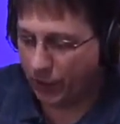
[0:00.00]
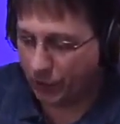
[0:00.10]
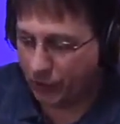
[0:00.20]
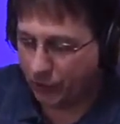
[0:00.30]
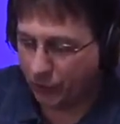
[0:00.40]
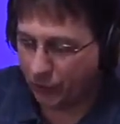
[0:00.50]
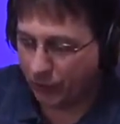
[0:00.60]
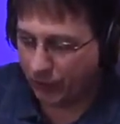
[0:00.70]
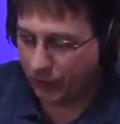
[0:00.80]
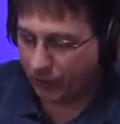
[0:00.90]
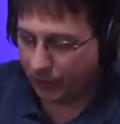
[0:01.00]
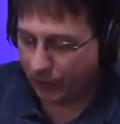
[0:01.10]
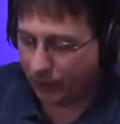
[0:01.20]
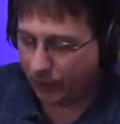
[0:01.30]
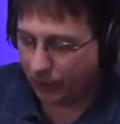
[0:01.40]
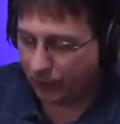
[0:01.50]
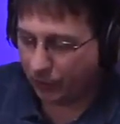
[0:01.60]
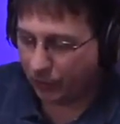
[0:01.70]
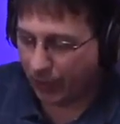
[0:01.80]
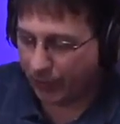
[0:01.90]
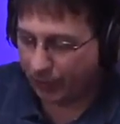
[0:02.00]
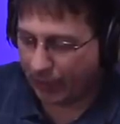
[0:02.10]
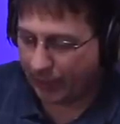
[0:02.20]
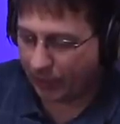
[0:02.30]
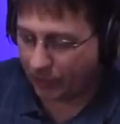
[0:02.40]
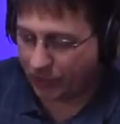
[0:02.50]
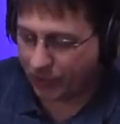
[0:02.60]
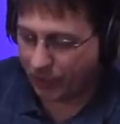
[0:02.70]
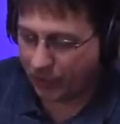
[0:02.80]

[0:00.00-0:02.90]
to run the miners.